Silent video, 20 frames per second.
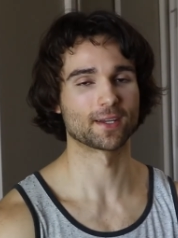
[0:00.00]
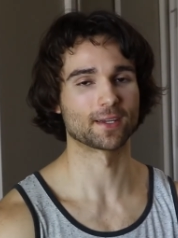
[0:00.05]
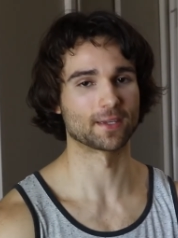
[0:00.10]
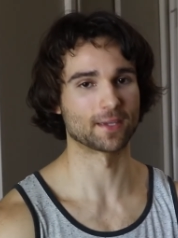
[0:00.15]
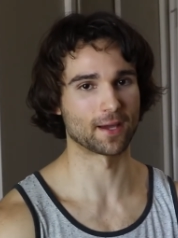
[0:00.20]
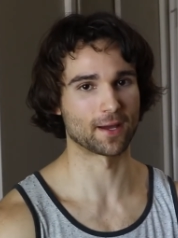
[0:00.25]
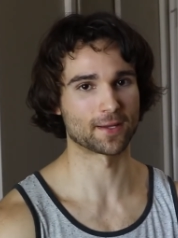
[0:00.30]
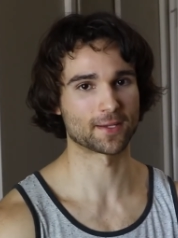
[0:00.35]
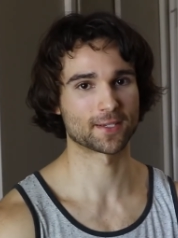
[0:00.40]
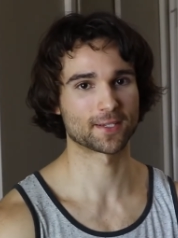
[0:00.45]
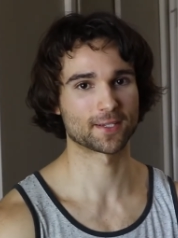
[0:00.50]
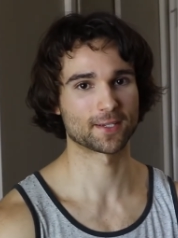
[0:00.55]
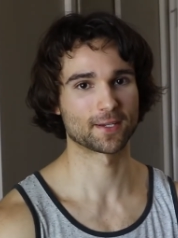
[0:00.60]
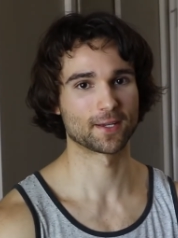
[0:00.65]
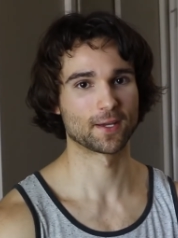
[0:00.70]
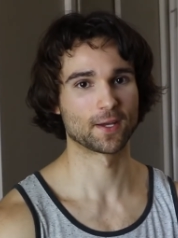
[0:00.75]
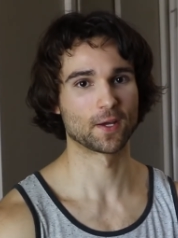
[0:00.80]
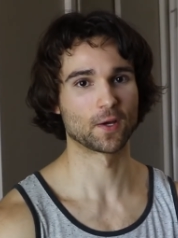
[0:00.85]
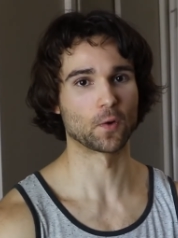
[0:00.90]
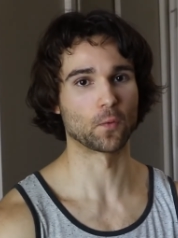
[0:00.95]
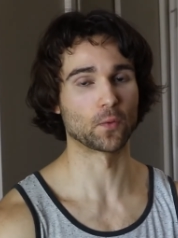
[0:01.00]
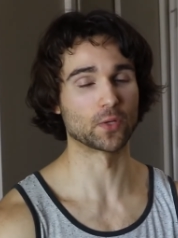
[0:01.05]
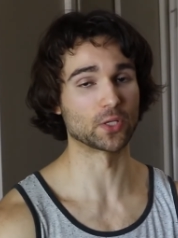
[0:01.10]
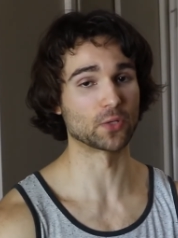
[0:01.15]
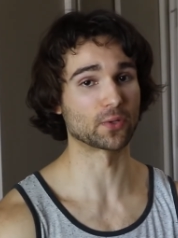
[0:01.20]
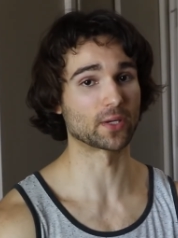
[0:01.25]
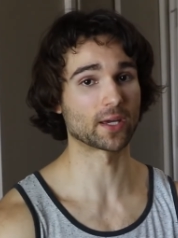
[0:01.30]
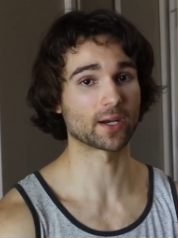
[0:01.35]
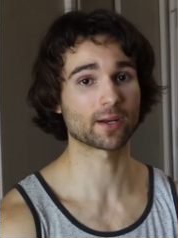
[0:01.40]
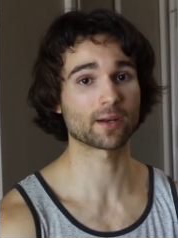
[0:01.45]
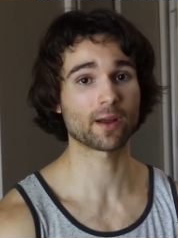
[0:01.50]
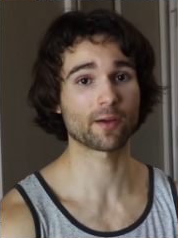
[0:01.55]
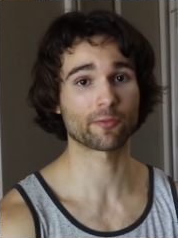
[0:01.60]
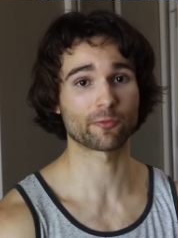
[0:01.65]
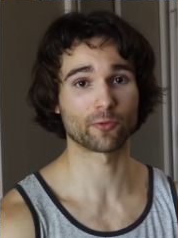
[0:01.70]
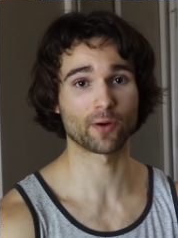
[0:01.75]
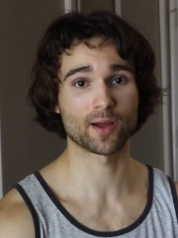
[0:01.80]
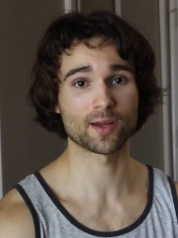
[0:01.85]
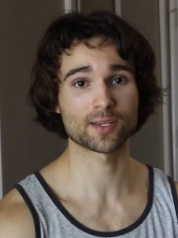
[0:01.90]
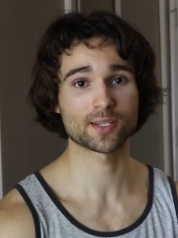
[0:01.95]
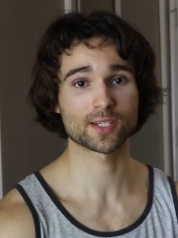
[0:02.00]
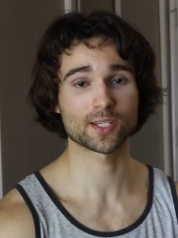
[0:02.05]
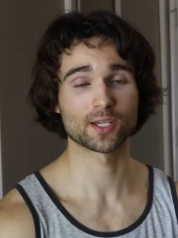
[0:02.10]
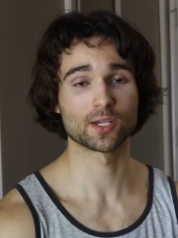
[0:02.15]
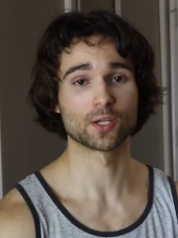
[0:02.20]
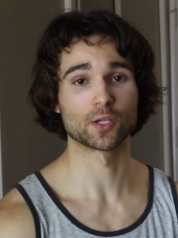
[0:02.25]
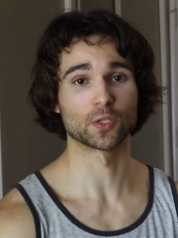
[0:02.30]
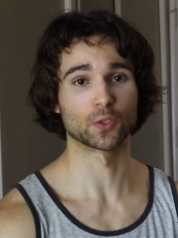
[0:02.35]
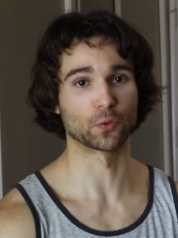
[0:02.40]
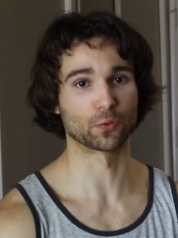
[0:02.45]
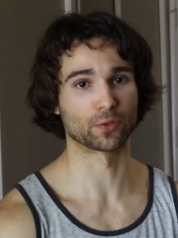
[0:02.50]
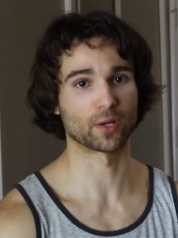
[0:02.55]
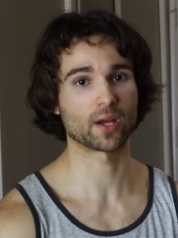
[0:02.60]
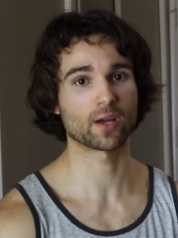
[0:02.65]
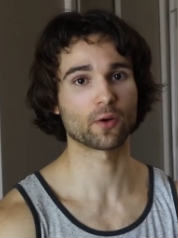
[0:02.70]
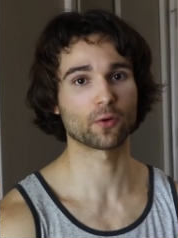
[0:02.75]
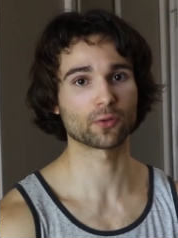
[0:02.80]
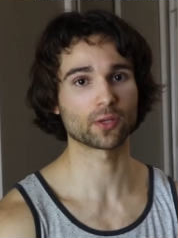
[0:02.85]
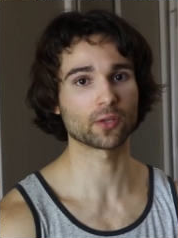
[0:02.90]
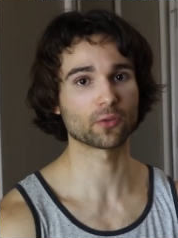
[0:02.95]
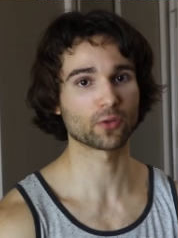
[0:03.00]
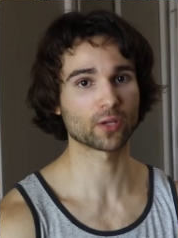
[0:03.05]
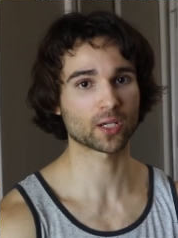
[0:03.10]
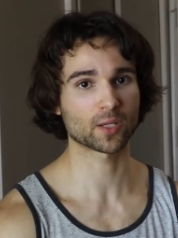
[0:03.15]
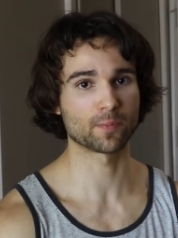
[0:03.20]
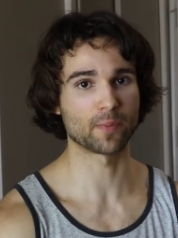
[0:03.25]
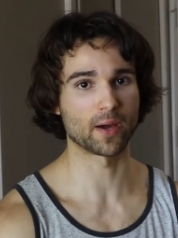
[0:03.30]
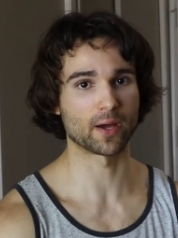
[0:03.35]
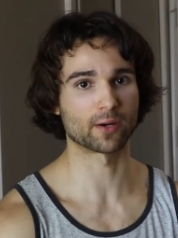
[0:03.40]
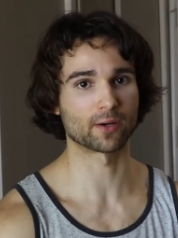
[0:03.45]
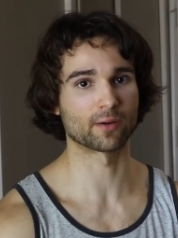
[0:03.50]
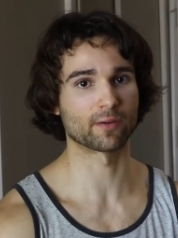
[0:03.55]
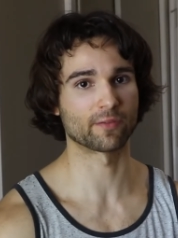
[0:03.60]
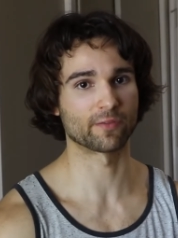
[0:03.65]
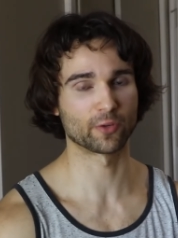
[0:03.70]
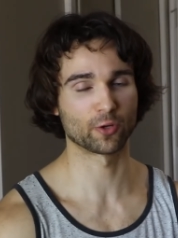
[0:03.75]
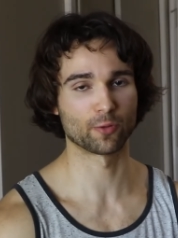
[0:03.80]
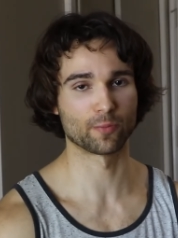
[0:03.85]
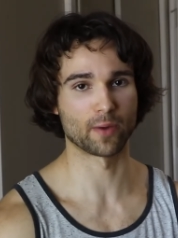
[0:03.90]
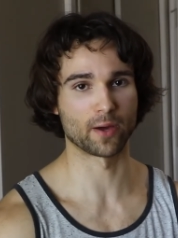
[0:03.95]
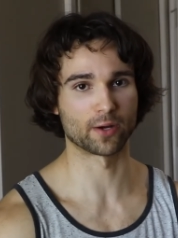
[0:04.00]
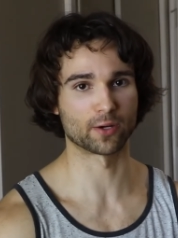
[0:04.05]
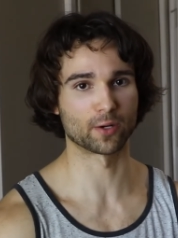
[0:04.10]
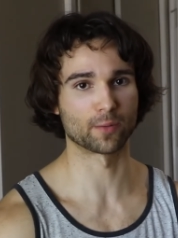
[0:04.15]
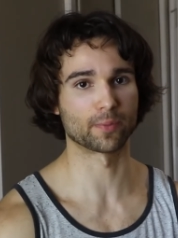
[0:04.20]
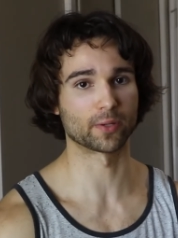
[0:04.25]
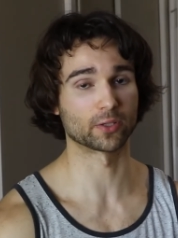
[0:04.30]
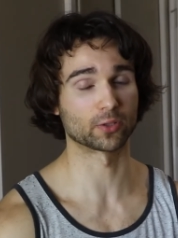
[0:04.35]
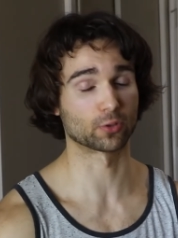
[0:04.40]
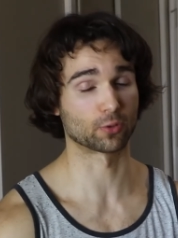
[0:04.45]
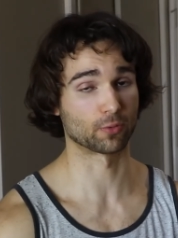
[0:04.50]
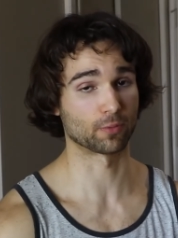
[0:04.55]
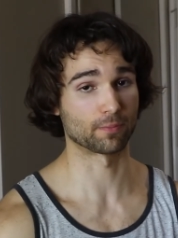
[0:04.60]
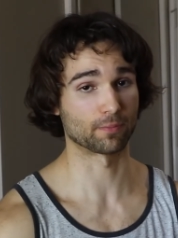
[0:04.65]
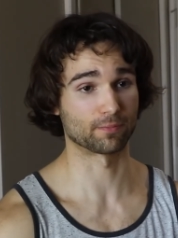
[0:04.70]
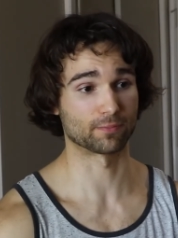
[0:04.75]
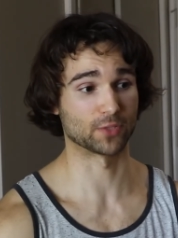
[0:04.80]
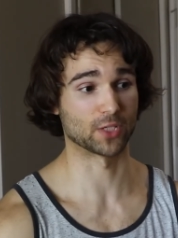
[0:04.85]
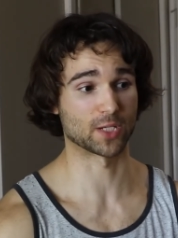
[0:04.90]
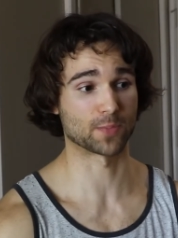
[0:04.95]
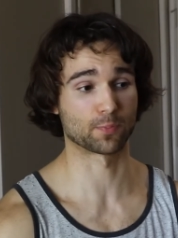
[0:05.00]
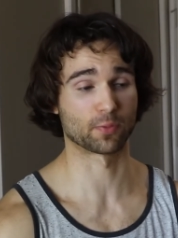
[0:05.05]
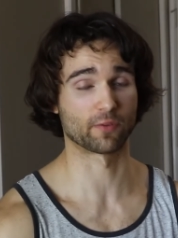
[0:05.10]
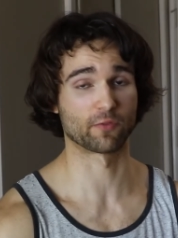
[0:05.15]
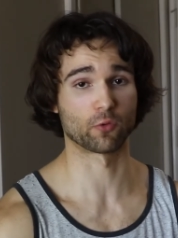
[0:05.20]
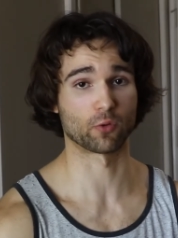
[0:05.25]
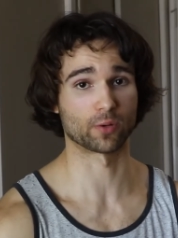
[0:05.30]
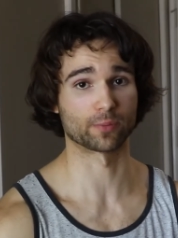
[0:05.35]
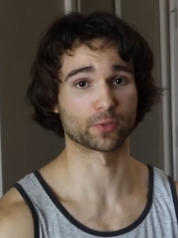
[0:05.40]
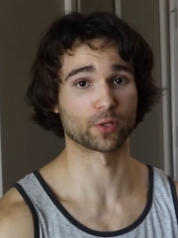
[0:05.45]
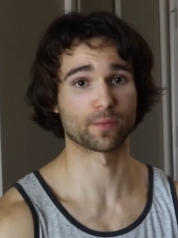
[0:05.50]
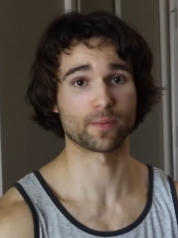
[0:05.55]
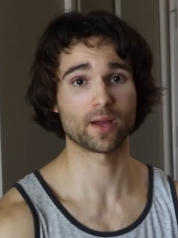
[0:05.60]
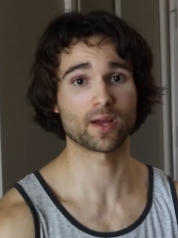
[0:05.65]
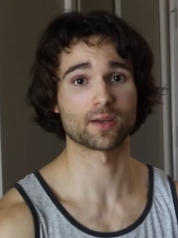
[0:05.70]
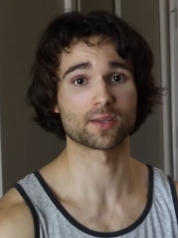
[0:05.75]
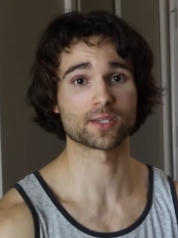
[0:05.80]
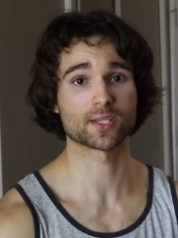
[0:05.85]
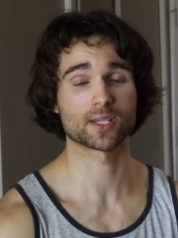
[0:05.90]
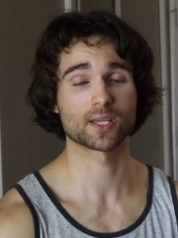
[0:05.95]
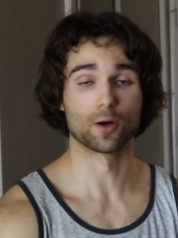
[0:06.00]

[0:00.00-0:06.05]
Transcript: Yes, when you get enough rest, you'll not only look better and feel better, but you'll just perform your best.